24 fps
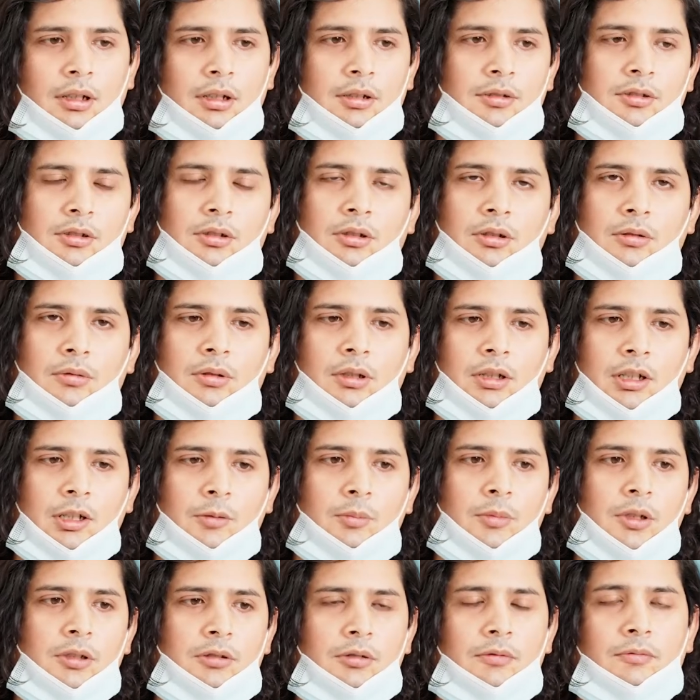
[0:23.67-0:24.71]
And so it
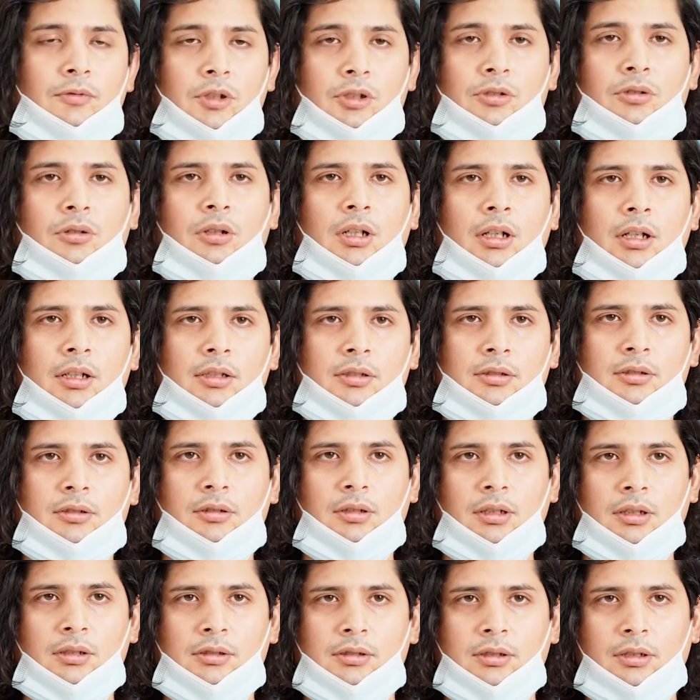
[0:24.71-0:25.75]
helped me to visualize
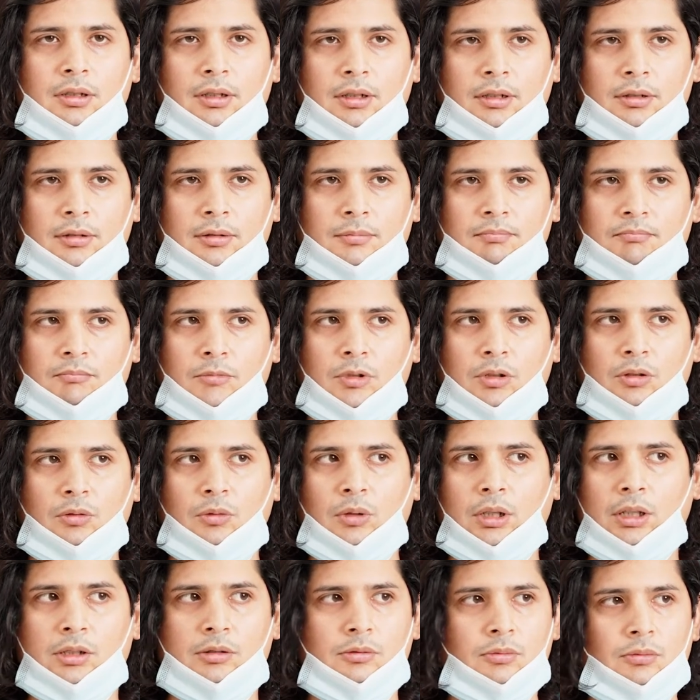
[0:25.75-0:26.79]
things that I
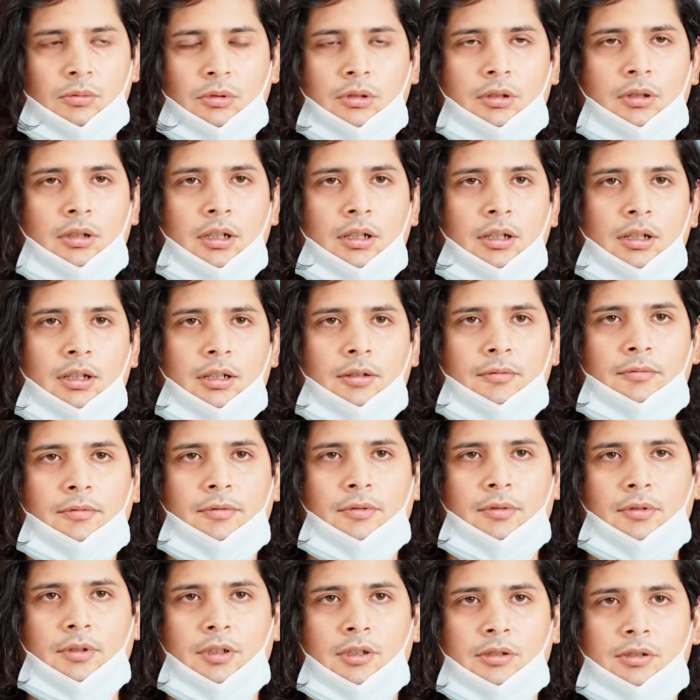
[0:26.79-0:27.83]
otherwise would not have
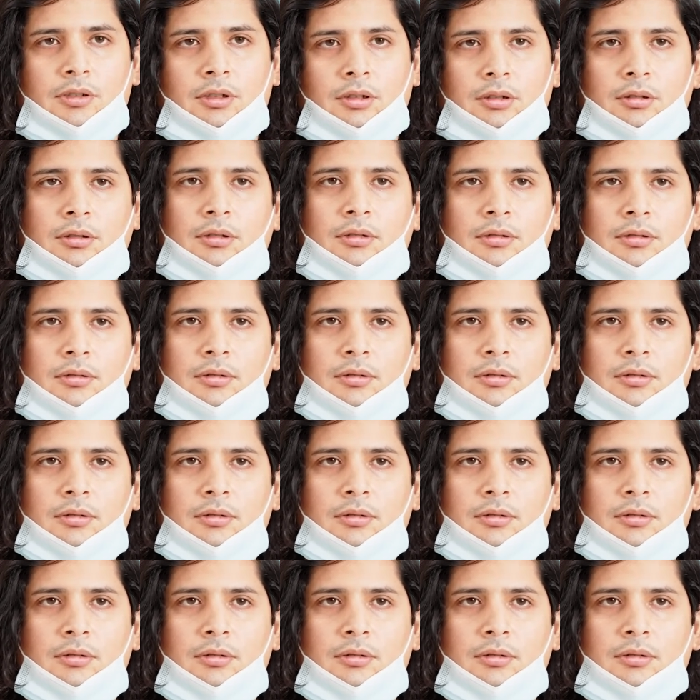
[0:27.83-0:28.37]
considered.